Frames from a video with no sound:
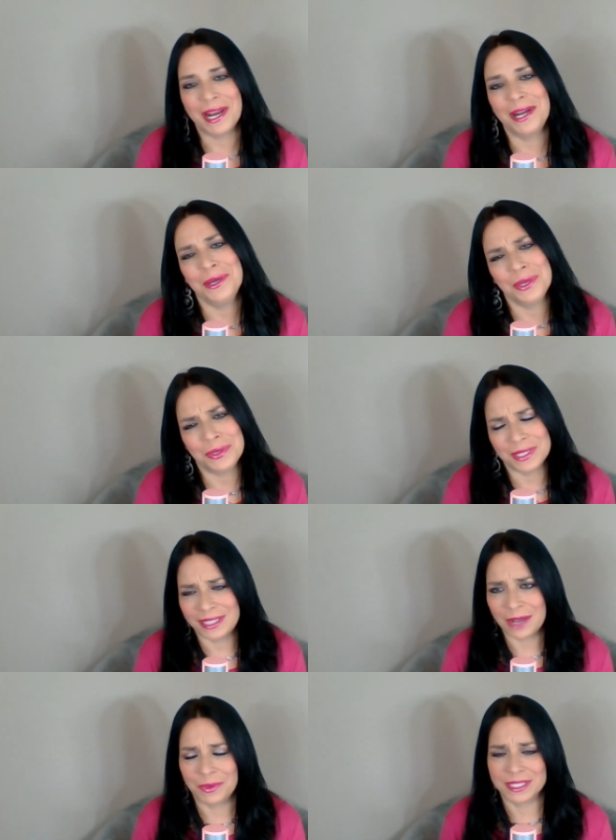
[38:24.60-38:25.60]
knew
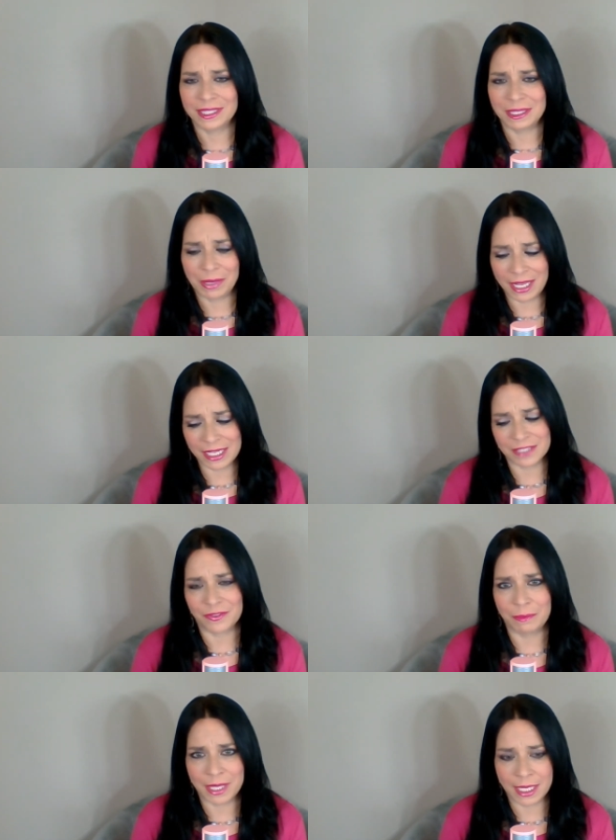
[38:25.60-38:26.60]
that wasn't the place for
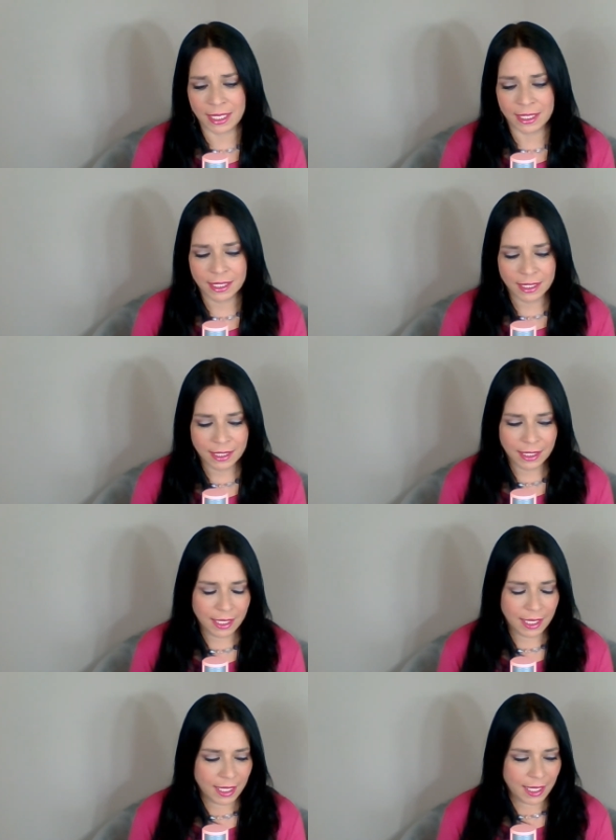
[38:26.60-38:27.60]
me.
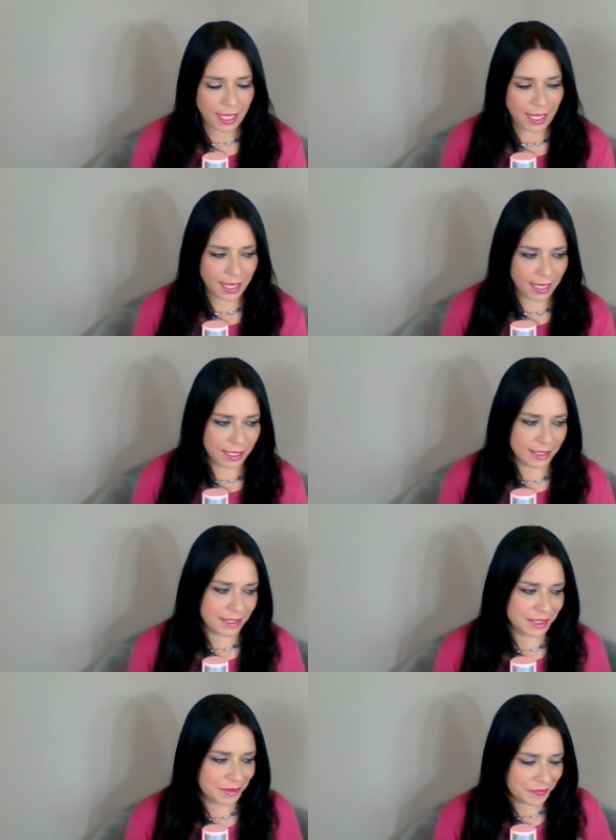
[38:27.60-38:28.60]

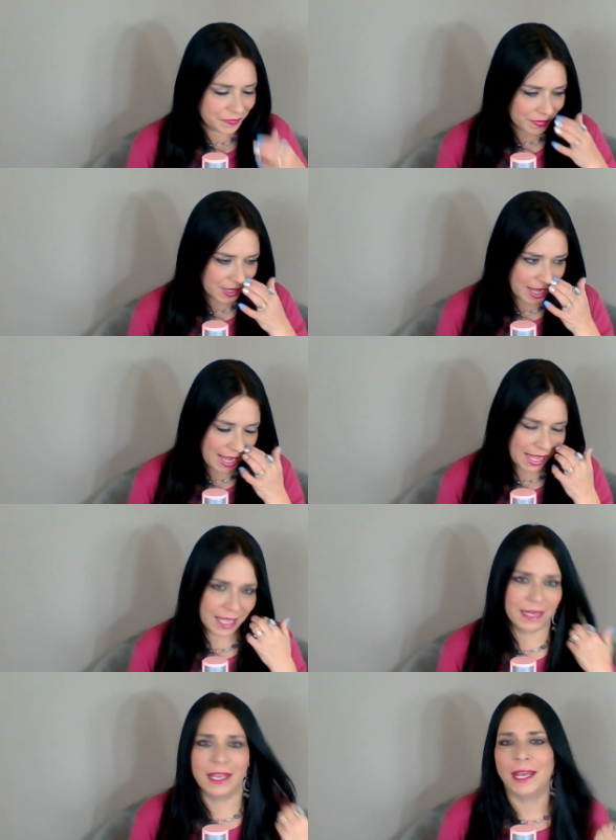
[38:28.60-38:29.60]
And I
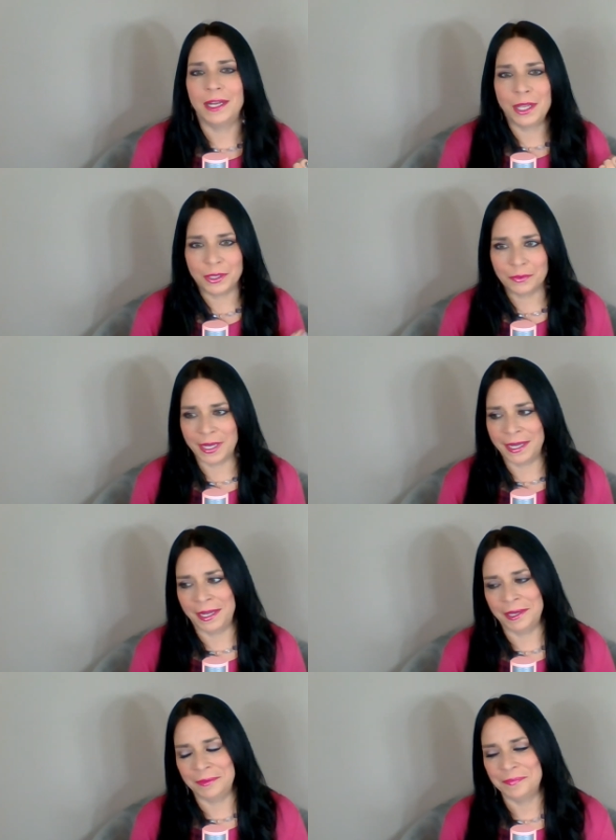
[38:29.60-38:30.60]
had another
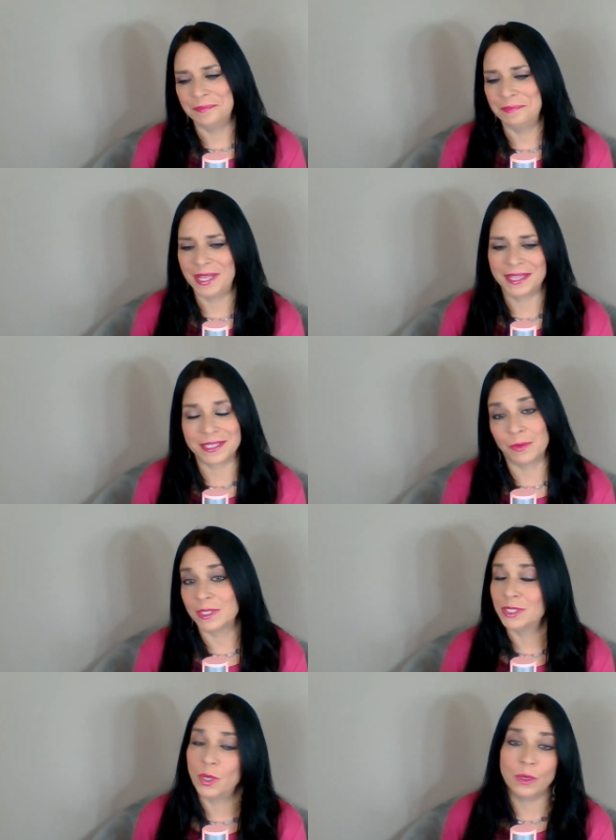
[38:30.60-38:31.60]
reading because I was
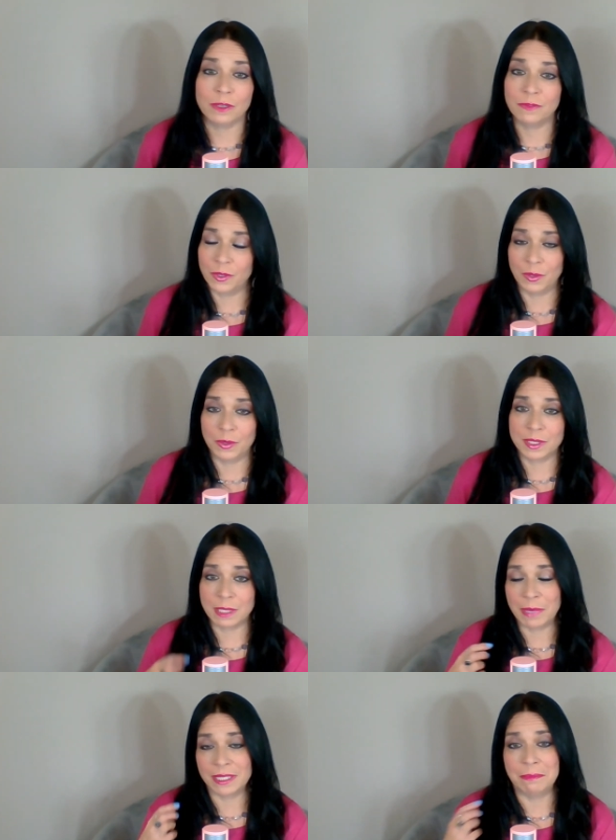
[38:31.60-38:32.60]
so confused
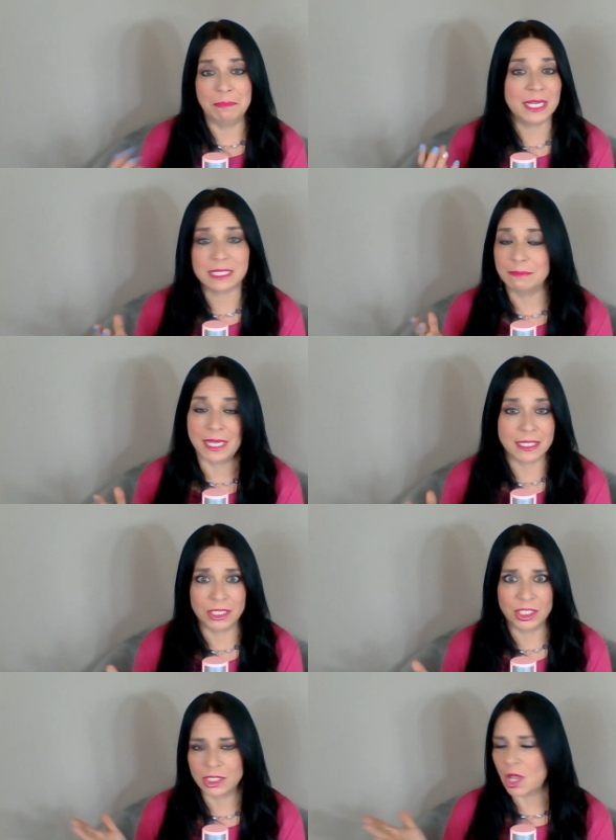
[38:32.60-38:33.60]
about the mixed
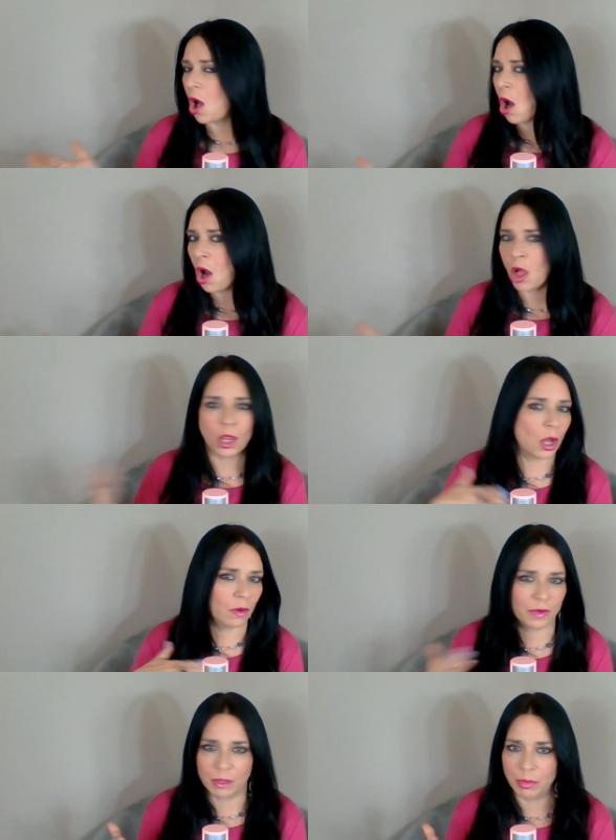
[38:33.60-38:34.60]
messages all
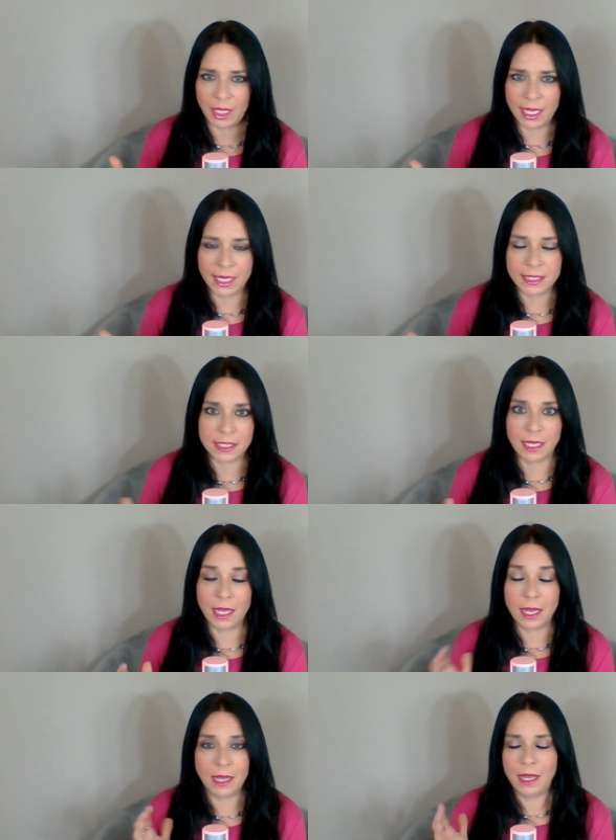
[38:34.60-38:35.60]
over the place.
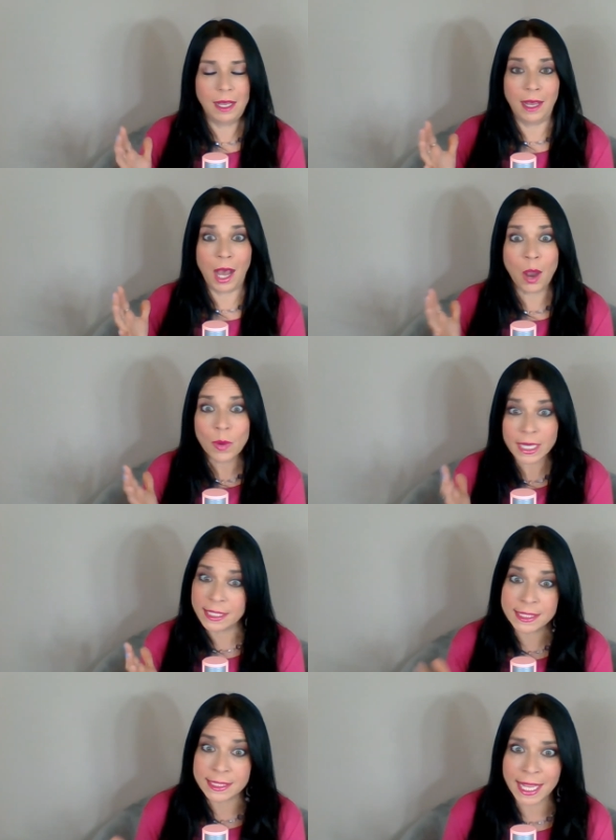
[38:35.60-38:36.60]
I went
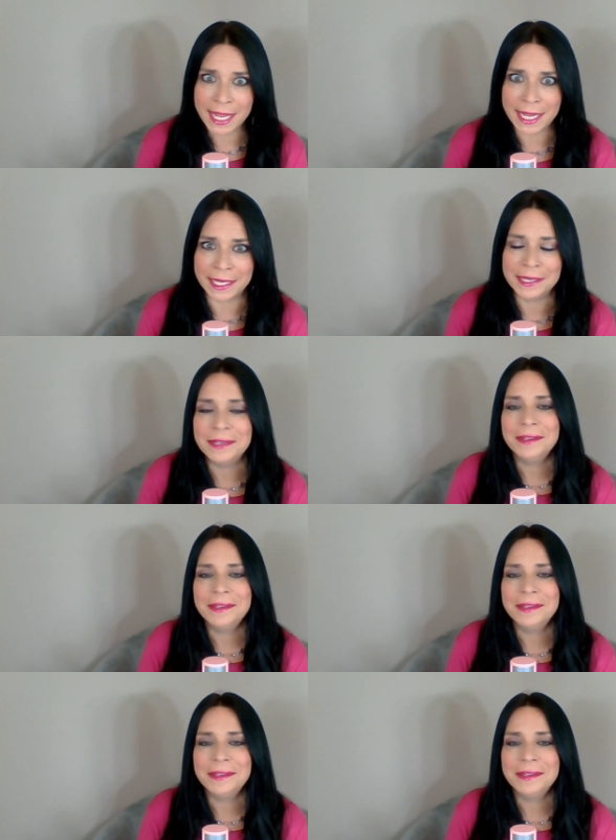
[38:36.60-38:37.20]
insane.